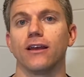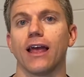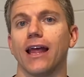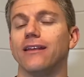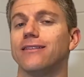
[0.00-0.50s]

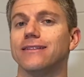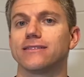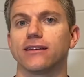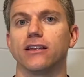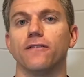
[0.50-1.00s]
anything
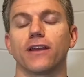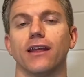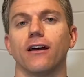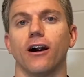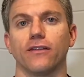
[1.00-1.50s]

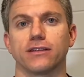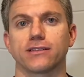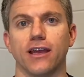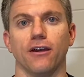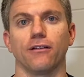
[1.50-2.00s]
significant on the scale.